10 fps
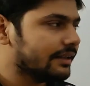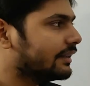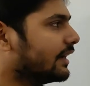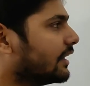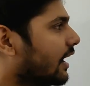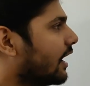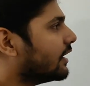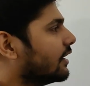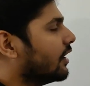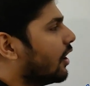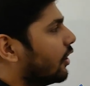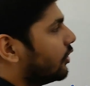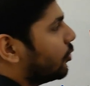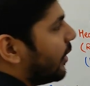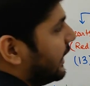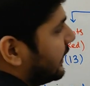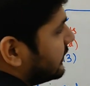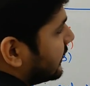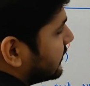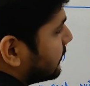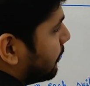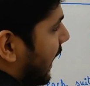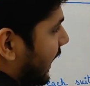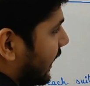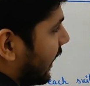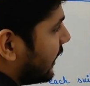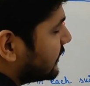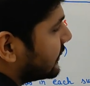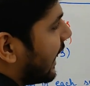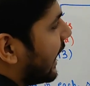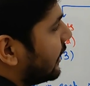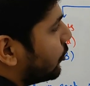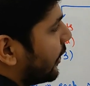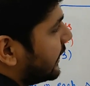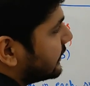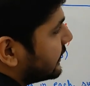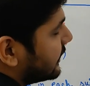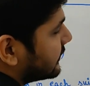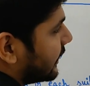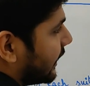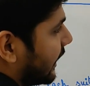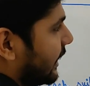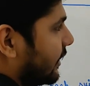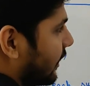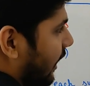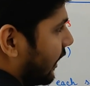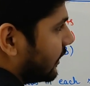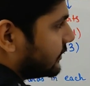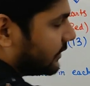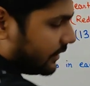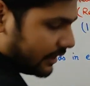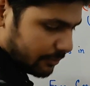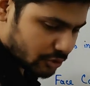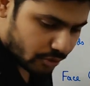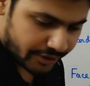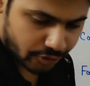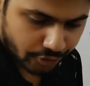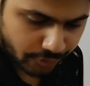There are 26 black cards and 26 red cards. Let me show it to